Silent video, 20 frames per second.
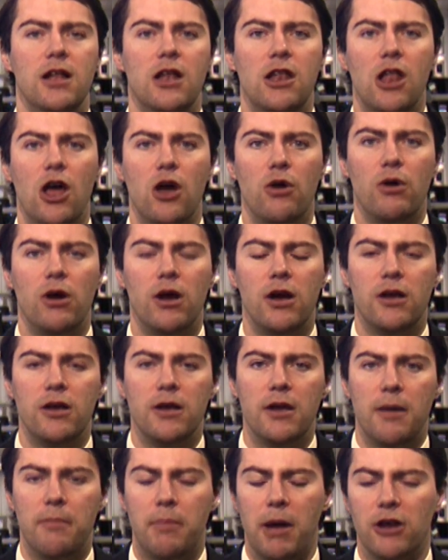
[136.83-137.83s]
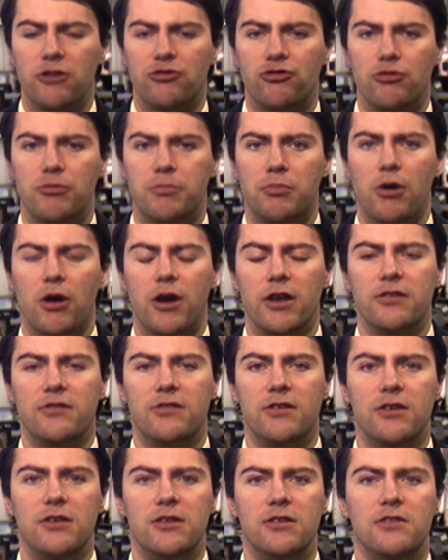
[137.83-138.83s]
lower petrol
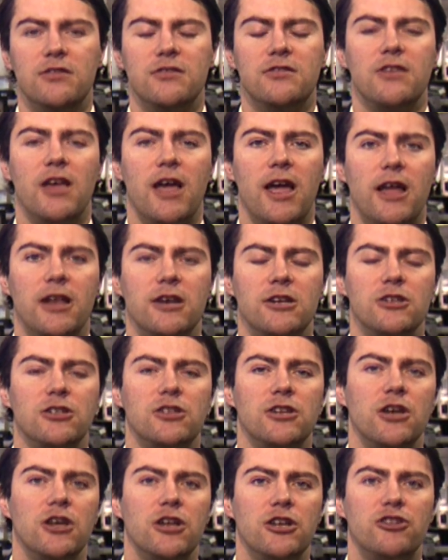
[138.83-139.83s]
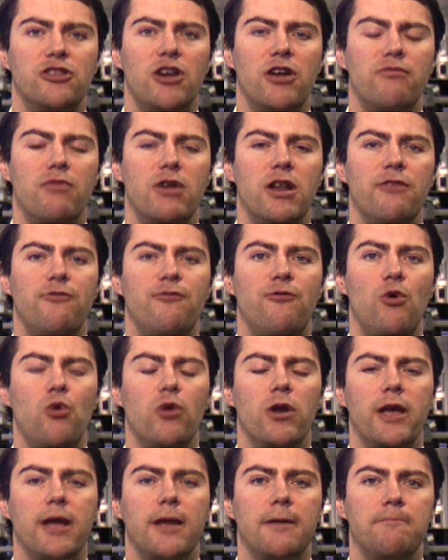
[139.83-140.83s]
prices and generally
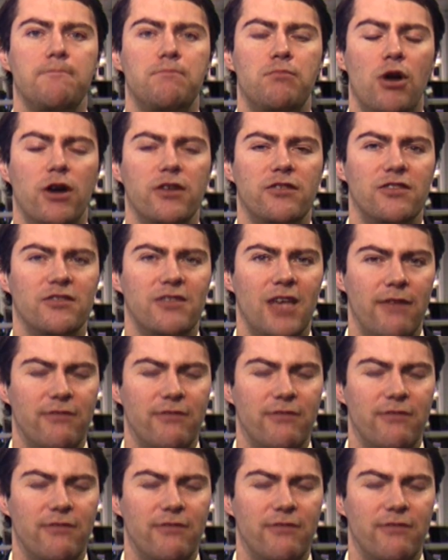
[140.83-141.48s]
falling prices,